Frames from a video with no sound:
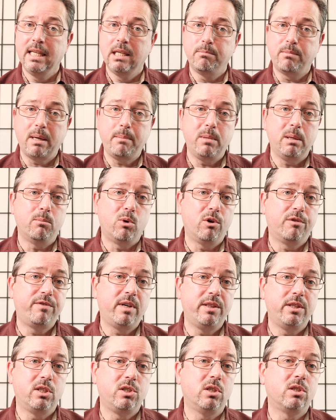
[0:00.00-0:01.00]
Might be more
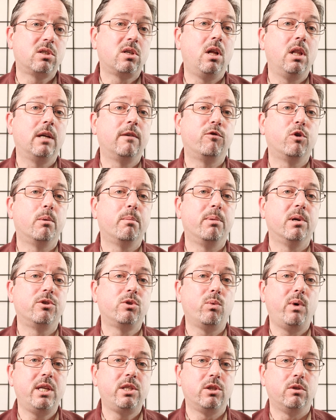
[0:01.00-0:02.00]
fun than just calling for a
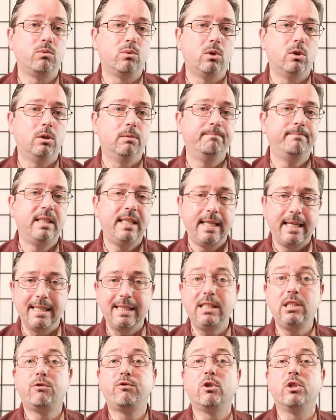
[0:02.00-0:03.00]
persuasion roll, at
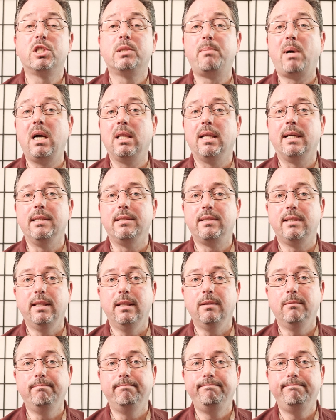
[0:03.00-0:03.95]
least for a spotlight scene.